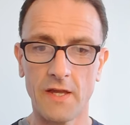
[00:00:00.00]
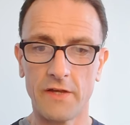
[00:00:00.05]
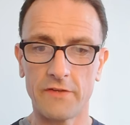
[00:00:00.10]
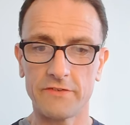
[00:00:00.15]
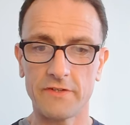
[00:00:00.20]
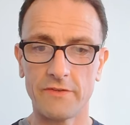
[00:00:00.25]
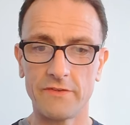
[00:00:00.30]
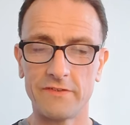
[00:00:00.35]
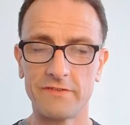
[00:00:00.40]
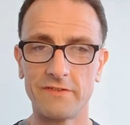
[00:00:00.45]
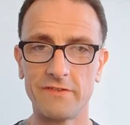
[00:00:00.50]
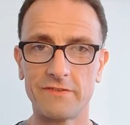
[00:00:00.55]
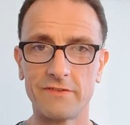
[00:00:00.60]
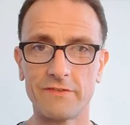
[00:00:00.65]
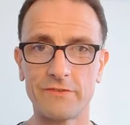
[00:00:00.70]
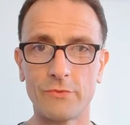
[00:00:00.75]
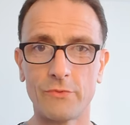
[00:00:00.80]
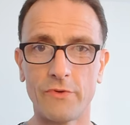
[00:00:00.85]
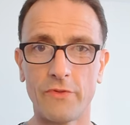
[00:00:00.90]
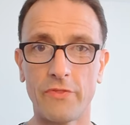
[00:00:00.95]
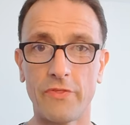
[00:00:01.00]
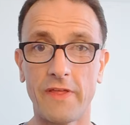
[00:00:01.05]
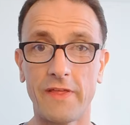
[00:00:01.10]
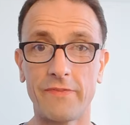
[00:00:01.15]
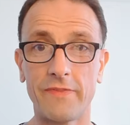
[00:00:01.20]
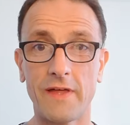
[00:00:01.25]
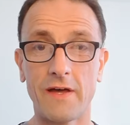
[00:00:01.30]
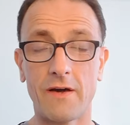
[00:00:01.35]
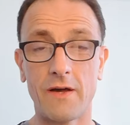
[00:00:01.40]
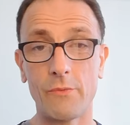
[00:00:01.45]
So this is the sort of
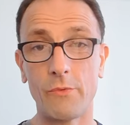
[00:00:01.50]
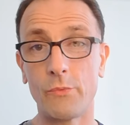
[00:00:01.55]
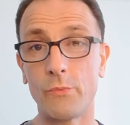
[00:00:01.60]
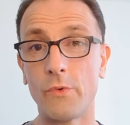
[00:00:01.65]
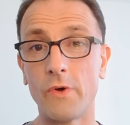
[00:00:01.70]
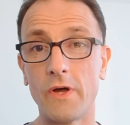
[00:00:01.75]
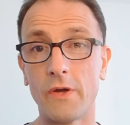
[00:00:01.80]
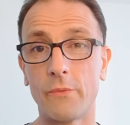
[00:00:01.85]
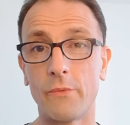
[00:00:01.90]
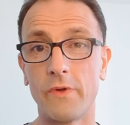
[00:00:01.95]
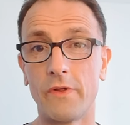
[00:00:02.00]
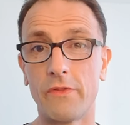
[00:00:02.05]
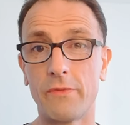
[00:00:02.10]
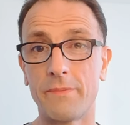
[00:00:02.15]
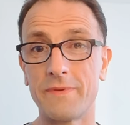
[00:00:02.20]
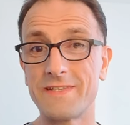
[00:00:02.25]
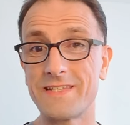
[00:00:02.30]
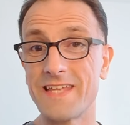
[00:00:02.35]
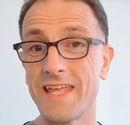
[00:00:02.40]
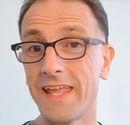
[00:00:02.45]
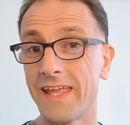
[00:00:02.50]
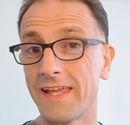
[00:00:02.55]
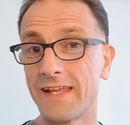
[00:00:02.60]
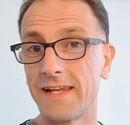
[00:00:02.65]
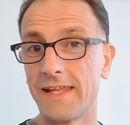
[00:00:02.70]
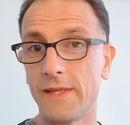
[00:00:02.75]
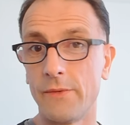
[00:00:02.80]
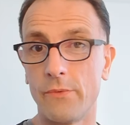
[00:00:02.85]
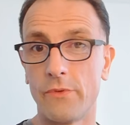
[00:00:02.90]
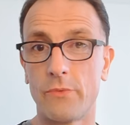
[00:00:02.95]
thing that I would work with,
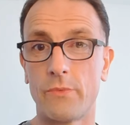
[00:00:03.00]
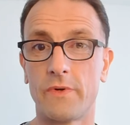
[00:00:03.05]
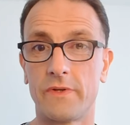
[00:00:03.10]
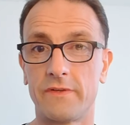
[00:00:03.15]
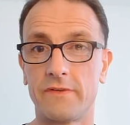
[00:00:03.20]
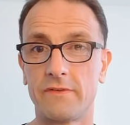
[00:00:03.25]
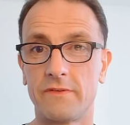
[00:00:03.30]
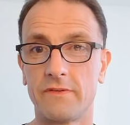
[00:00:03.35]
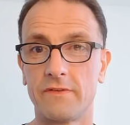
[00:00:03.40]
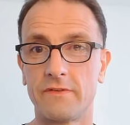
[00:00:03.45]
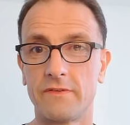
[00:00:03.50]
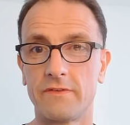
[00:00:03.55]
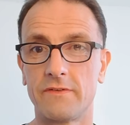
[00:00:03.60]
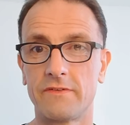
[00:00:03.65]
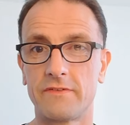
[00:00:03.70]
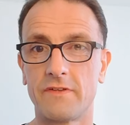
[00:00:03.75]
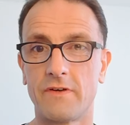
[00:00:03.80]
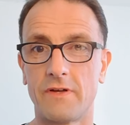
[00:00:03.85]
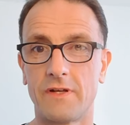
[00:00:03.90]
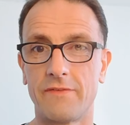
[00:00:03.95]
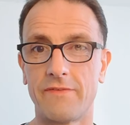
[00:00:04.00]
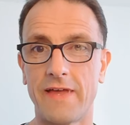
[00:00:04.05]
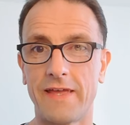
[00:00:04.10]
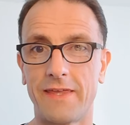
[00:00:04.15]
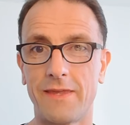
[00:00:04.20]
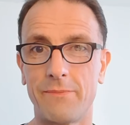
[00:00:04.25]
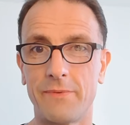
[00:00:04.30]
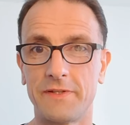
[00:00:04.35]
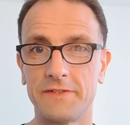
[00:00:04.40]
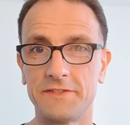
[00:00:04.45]
particularly with one style of
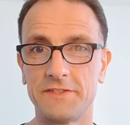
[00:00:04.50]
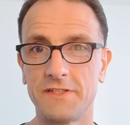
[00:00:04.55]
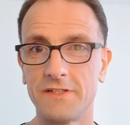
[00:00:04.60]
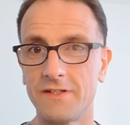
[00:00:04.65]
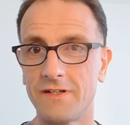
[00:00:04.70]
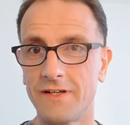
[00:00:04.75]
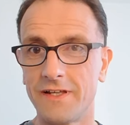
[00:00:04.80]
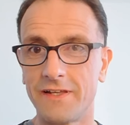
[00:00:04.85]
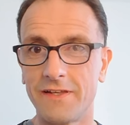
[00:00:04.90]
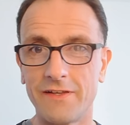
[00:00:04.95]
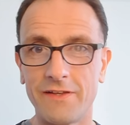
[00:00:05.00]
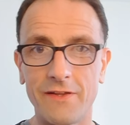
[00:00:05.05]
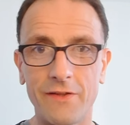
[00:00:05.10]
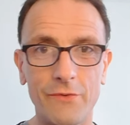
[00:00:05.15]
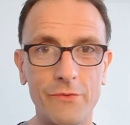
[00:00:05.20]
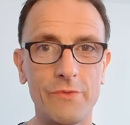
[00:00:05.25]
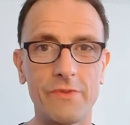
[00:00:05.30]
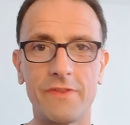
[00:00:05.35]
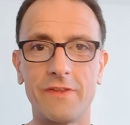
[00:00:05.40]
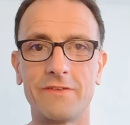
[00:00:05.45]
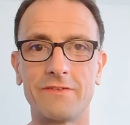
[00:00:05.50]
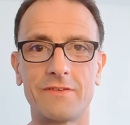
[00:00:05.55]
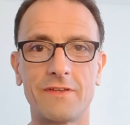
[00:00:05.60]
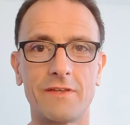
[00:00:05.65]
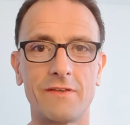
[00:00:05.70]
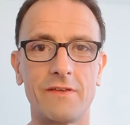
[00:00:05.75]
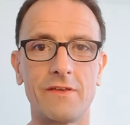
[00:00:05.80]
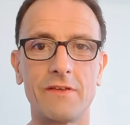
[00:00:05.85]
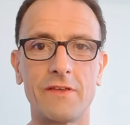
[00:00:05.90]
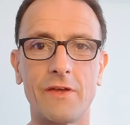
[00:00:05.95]
acupuncture. I know this
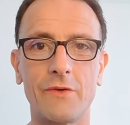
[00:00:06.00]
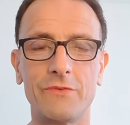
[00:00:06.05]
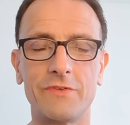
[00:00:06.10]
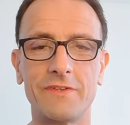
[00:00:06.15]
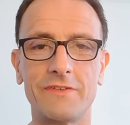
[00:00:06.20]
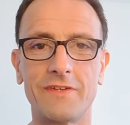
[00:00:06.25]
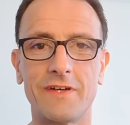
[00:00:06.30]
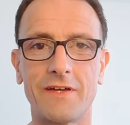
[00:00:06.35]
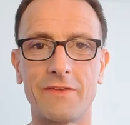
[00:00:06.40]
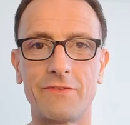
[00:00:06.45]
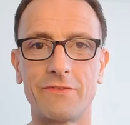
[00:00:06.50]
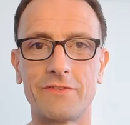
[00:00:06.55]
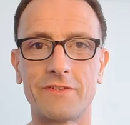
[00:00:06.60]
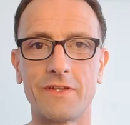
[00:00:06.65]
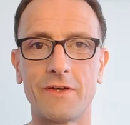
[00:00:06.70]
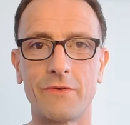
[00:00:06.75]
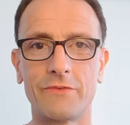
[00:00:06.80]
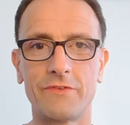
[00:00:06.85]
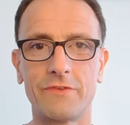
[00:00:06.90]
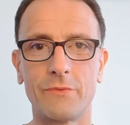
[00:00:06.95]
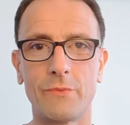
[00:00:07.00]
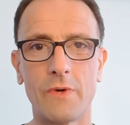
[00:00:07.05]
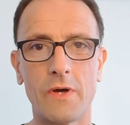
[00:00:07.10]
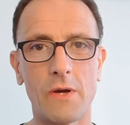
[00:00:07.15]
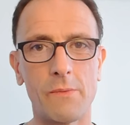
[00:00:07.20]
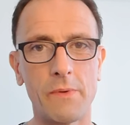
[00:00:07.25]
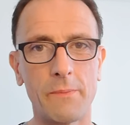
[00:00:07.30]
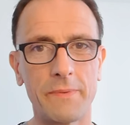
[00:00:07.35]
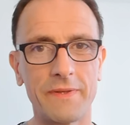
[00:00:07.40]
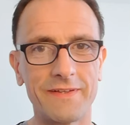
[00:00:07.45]
goes into other styles as
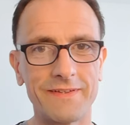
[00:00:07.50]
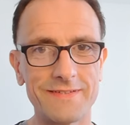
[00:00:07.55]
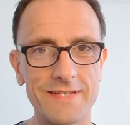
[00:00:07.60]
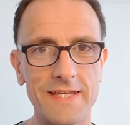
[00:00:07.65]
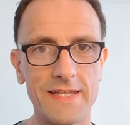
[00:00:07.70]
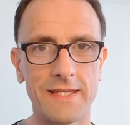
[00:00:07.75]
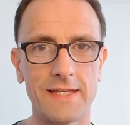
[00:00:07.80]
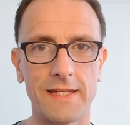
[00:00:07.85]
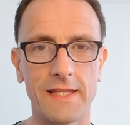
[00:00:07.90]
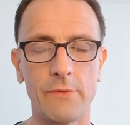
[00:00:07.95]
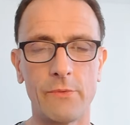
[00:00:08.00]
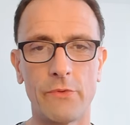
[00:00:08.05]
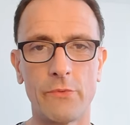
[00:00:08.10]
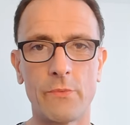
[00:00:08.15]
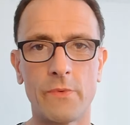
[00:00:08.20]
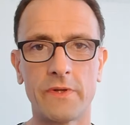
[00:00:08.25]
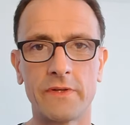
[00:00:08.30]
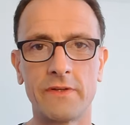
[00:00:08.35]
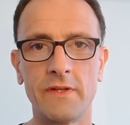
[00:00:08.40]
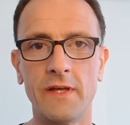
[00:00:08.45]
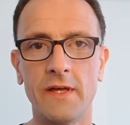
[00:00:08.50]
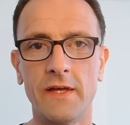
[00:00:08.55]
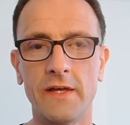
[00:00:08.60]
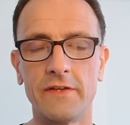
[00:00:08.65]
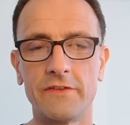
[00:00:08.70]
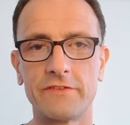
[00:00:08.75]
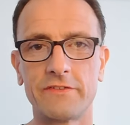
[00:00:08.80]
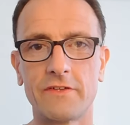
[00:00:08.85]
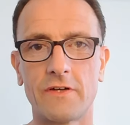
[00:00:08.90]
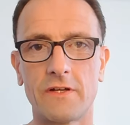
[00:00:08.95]
well, but particularly with one
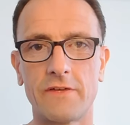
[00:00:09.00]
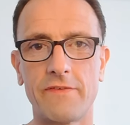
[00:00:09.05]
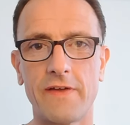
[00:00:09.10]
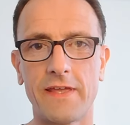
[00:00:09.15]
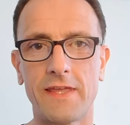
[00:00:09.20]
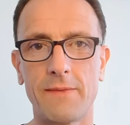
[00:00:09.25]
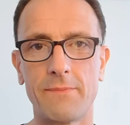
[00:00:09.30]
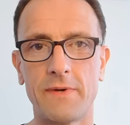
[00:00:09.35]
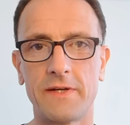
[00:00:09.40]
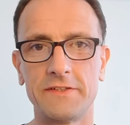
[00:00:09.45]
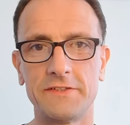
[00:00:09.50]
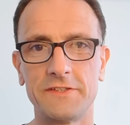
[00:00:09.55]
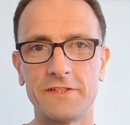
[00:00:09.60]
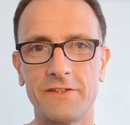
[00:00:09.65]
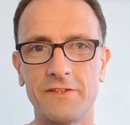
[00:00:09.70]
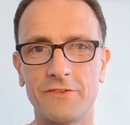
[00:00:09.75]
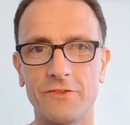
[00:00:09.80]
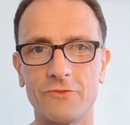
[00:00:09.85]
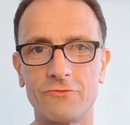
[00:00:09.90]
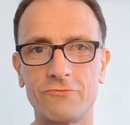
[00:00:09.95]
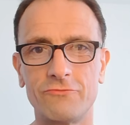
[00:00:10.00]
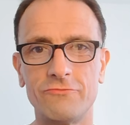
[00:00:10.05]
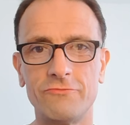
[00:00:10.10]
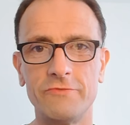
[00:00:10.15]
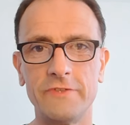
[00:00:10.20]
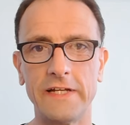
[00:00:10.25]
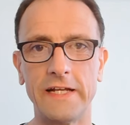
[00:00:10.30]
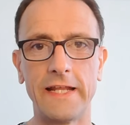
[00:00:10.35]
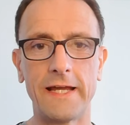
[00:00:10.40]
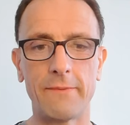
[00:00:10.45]
style of acupuncture, this is
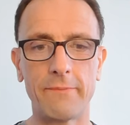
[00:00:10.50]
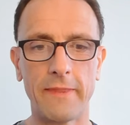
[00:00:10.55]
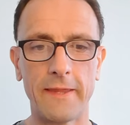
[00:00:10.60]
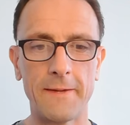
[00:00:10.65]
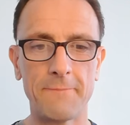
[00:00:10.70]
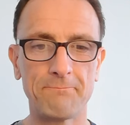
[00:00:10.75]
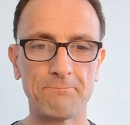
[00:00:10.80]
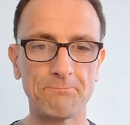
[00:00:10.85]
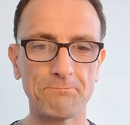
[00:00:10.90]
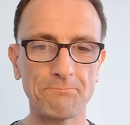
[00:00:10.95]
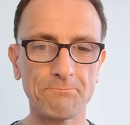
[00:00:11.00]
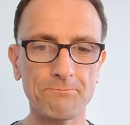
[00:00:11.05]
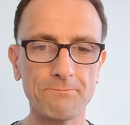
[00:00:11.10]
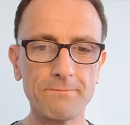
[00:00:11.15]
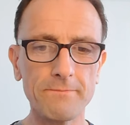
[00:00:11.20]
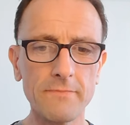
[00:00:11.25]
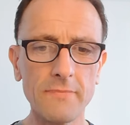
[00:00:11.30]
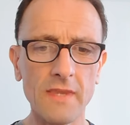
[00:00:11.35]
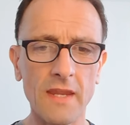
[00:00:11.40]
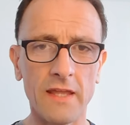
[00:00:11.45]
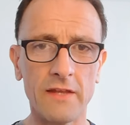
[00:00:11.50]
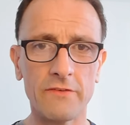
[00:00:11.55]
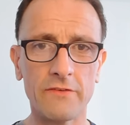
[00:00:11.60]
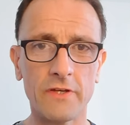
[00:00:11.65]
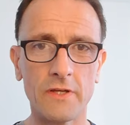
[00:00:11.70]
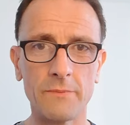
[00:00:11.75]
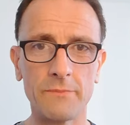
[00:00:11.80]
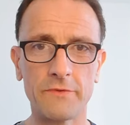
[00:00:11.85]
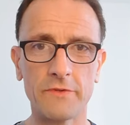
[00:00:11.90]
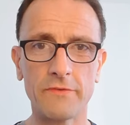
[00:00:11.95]
really up there. in
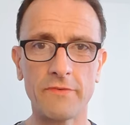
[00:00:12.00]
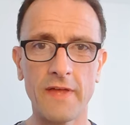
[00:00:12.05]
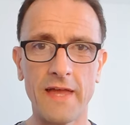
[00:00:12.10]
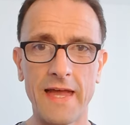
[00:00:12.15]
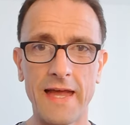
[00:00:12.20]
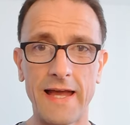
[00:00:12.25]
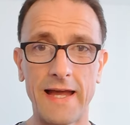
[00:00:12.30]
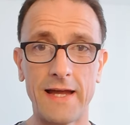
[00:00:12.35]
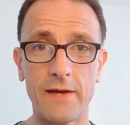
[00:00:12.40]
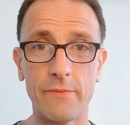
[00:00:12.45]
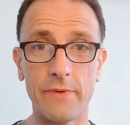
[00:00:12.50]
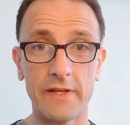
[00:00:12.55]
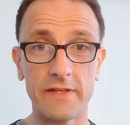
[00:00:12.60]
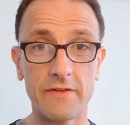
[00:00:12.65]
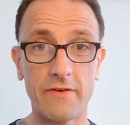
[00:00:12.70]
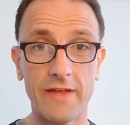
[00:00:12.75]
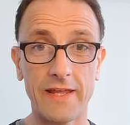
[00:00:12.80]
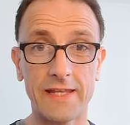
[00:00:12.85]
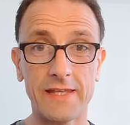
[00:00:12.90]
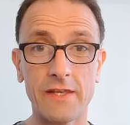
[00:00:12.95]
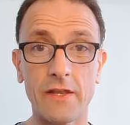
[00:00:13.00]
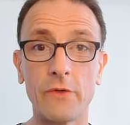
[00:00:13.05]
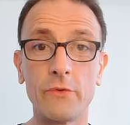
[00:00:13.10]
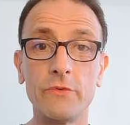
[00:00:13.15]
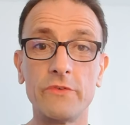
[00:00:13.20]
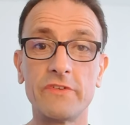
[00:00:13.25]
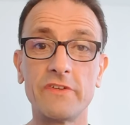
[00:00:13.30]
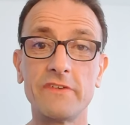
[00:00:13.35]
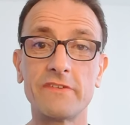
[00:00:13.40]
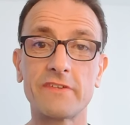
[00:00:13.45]
terms of how it
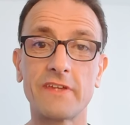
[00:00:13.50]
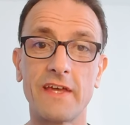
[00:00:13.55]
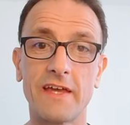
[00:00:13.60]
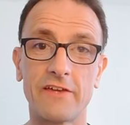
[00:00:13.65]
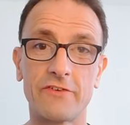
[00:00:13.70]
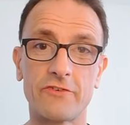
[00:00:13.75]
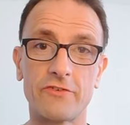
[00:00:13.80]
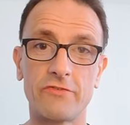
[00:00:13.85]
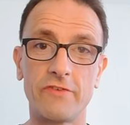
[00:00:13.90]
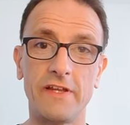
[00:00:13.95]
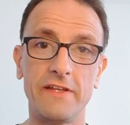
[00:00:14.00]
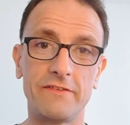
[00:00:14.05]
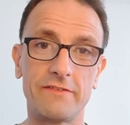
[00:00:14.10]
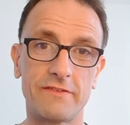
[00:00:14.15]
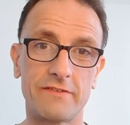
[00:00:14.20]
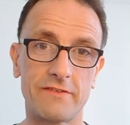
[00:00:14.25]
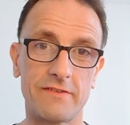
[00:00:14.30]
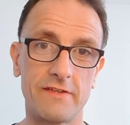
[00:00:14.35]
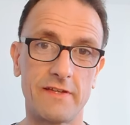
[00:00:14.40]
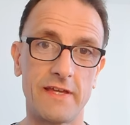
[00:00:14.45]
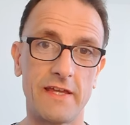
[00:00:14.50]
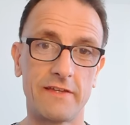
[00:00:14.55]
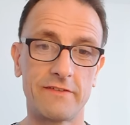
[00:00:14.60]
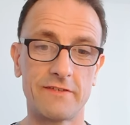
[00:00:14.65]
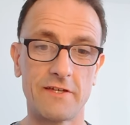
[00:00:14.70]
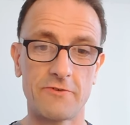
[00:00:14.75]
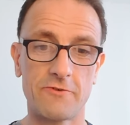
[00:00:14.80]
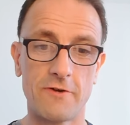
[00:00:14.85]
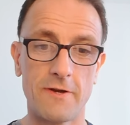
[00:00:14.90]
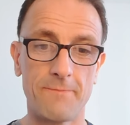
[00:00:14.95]
diagnoses, treats,
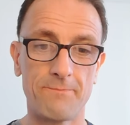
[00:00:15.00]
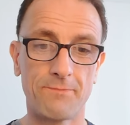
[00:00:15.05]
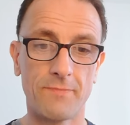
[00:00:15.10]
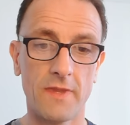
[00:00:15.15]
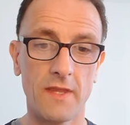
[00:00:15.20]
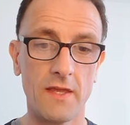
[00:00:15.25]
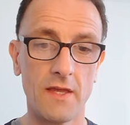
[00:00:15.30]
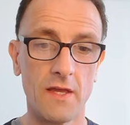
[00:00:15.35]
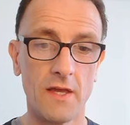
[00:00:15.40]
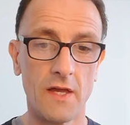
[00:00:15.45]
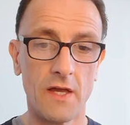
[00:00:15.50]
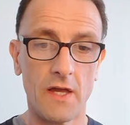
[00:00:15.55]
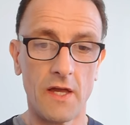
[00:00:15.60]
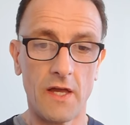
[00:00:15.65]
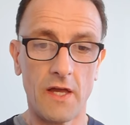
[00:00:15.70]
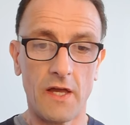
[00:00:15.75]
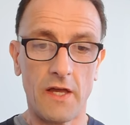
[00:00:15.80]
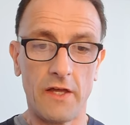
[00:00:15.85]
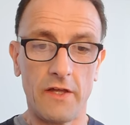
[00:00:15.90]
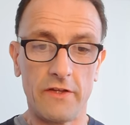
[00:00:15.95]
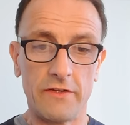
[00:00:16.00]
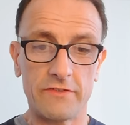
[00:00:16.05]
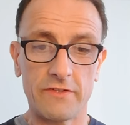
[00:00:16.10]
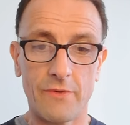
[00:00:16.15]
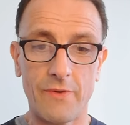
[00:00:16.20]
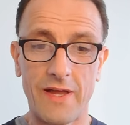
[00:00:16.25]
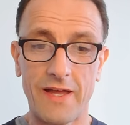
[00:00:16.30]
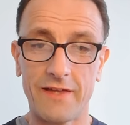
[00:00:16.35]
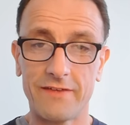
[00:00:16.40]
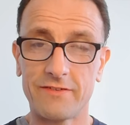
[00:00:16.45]
etc.
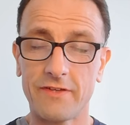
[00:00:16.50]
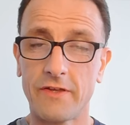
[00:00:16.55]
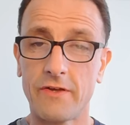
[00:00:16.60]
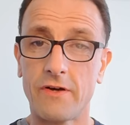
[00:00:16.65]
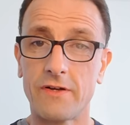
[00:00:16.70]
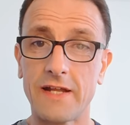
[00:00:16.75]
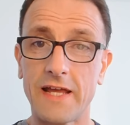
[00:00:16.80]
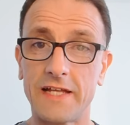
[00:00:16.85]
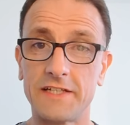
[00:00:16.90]
So as I can't